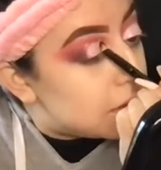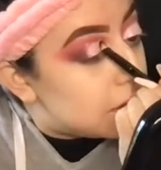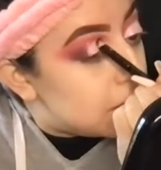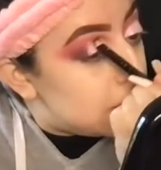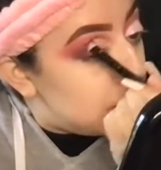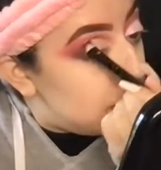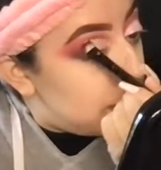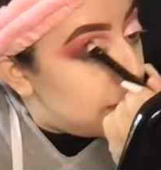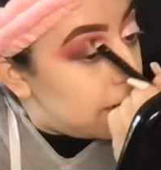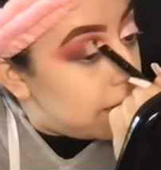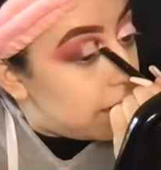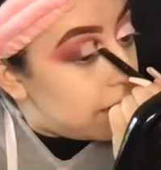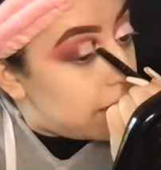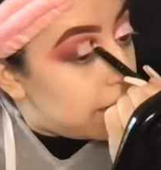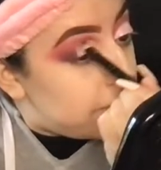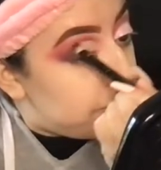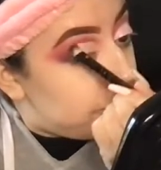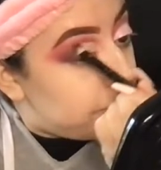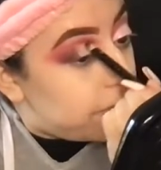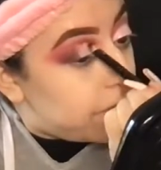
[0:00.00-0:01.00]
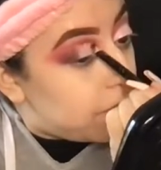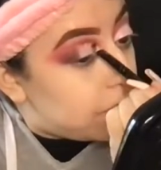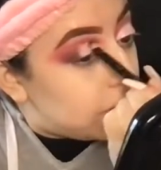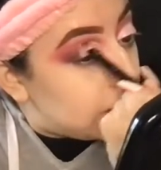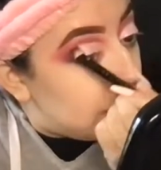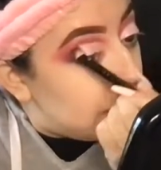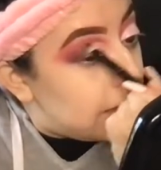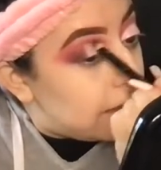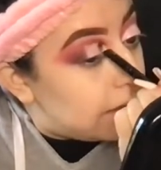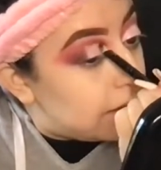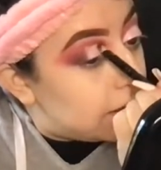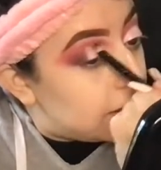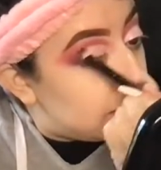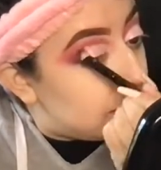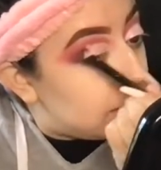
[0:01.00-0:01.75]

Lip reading: Today I felt like